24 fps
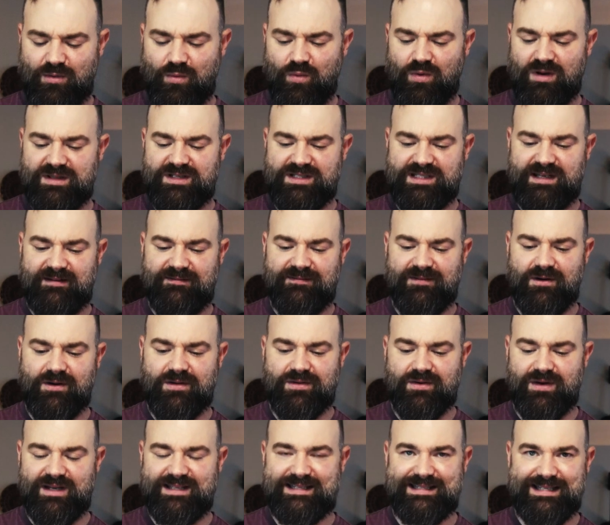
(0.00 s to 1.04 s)
it one step
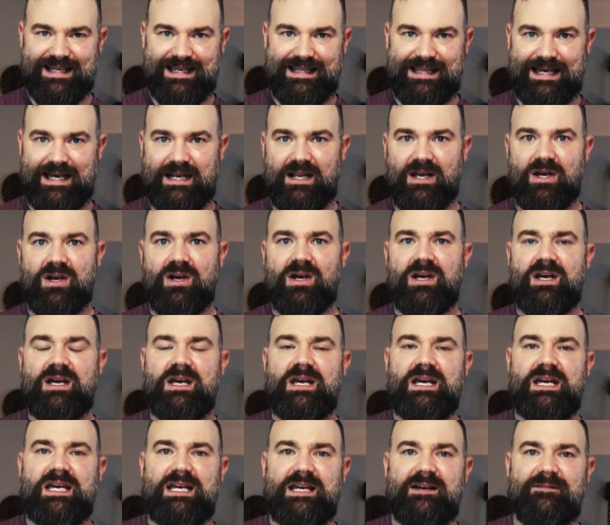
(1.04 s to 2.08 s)
further and say that
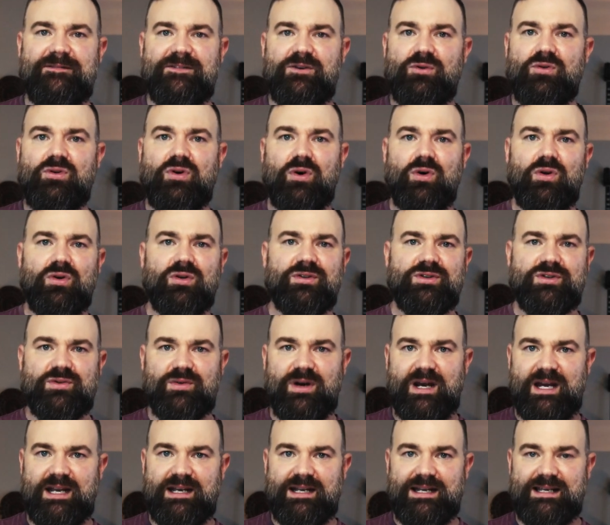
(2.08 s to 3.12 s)
if you cold
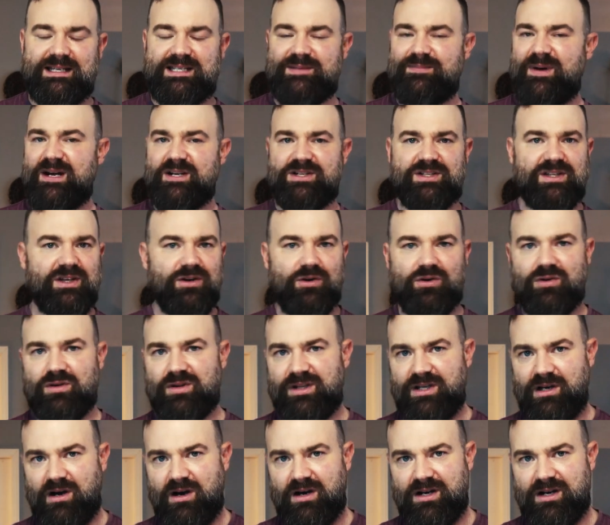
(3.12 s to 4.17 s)
train, especially
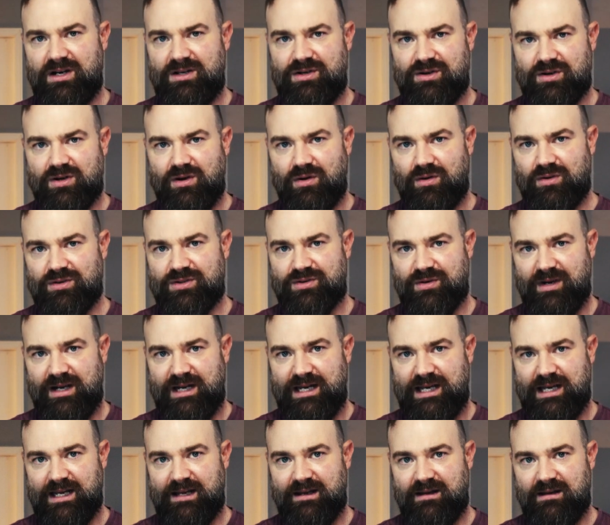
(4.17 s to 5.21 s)
early on in your cold
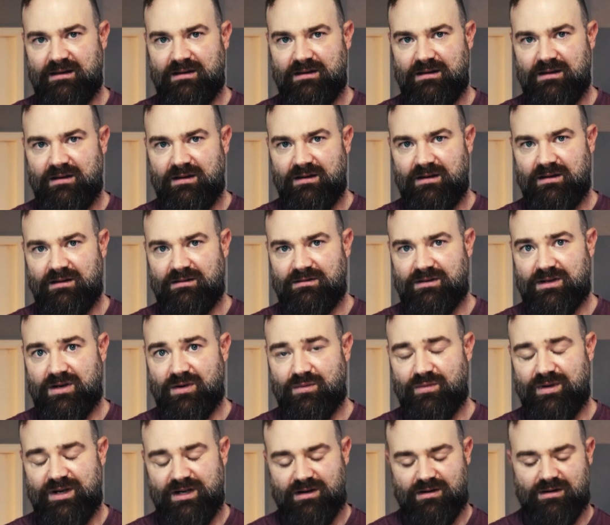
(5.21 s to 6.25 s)
training
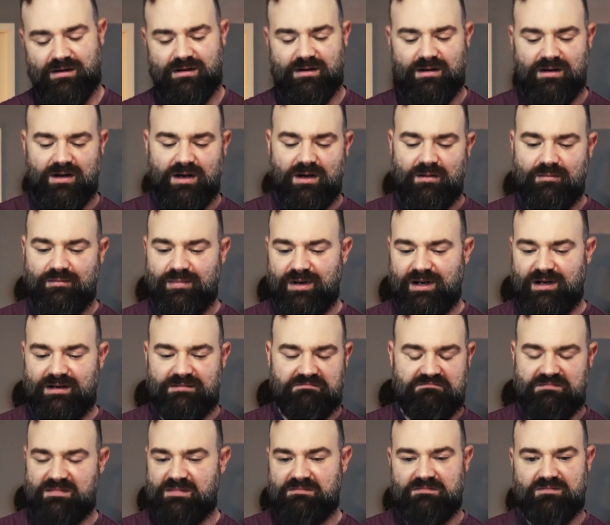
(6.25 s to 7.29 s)
career,
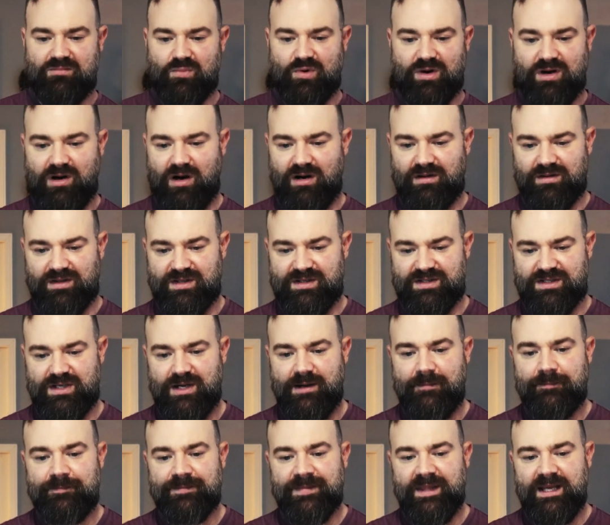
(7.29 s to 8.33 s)
but regardless,
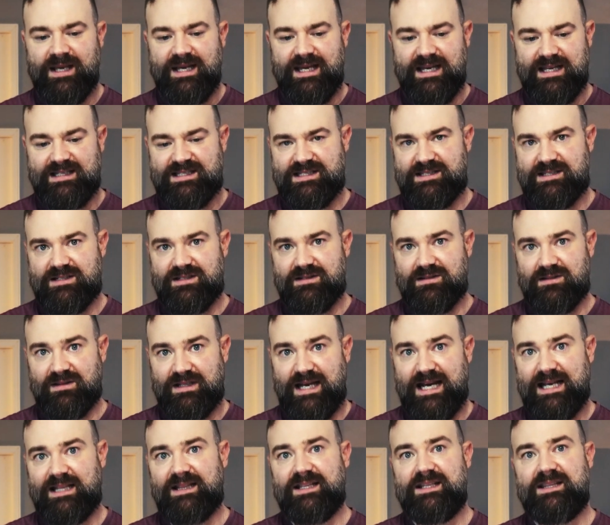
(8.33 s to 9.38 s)
it's
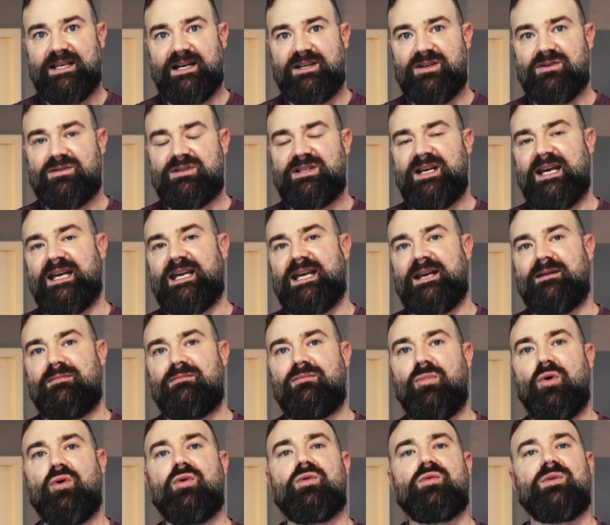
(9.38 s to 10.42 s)
likely that you're
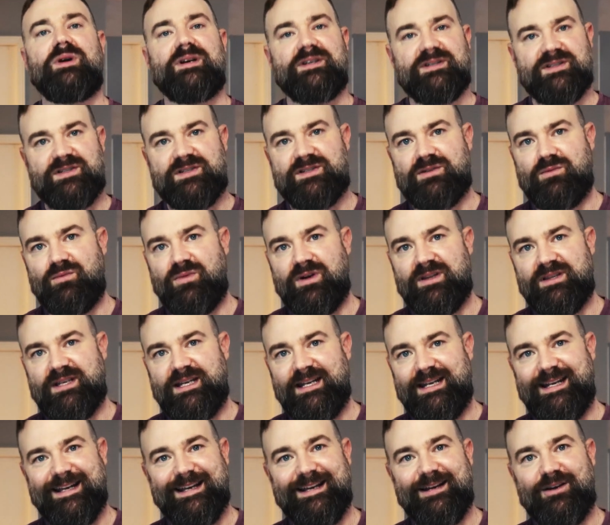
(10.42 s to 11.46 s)
taking more risks with
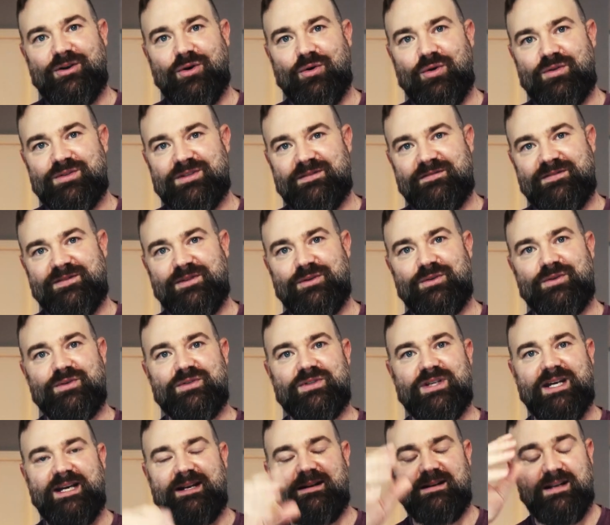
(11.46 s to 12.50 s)
getting colds and
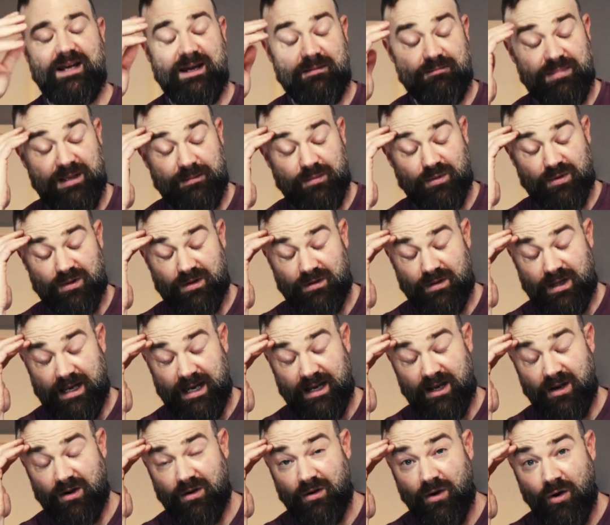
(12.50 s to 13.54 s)
flus. And people are
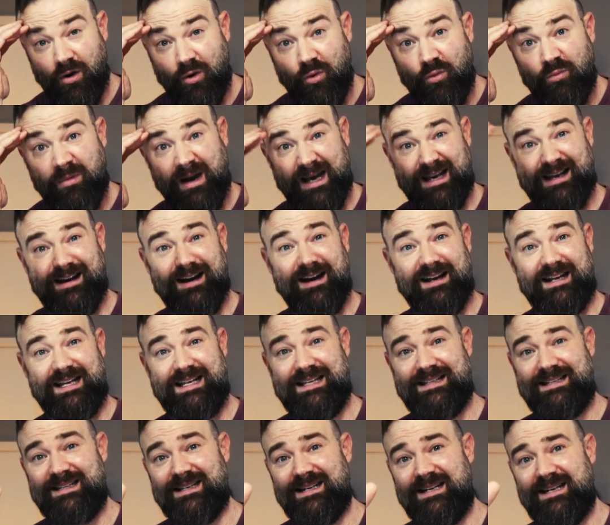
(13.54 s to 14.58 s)
like, oh my God,
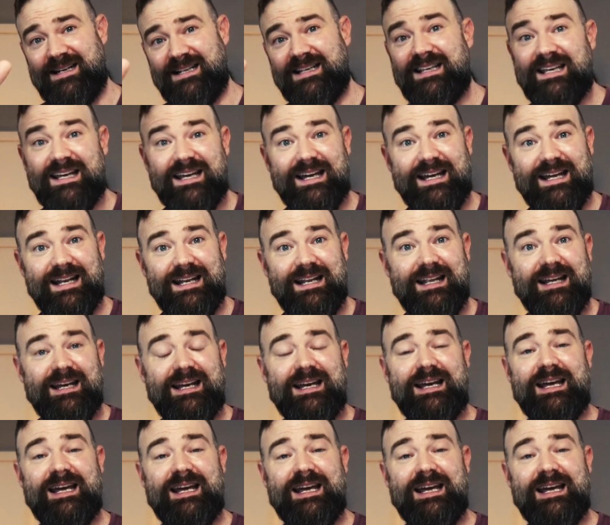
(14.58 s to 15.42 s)
he did it again.